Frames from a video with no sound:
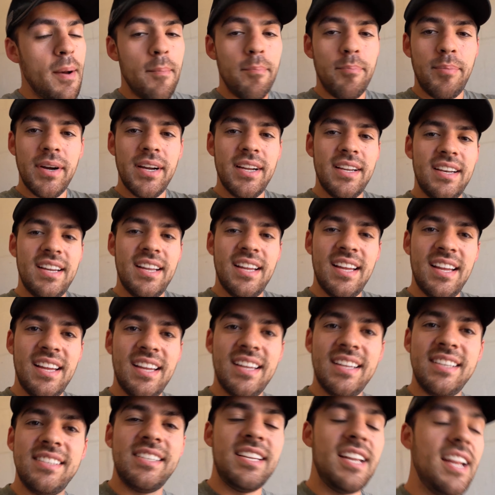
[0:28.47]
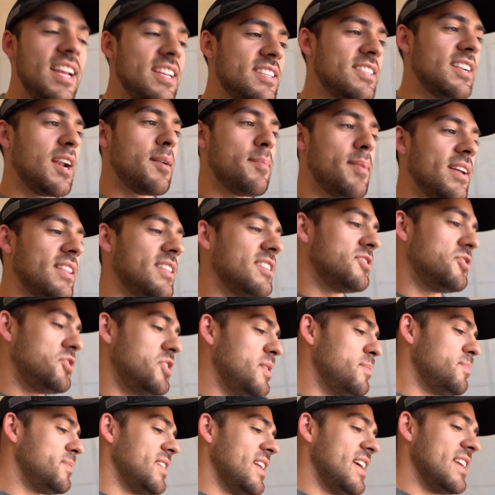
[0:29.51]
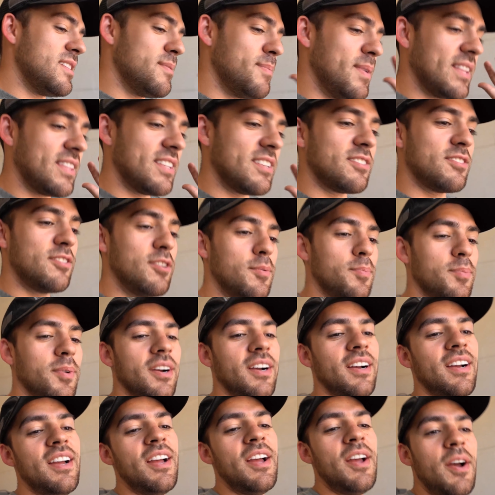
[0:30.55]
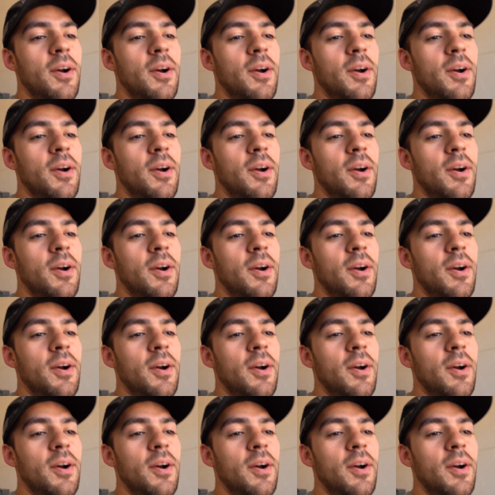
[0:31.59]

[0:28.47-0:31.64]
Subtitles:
But today's not about the Jeep, today's about the Supra.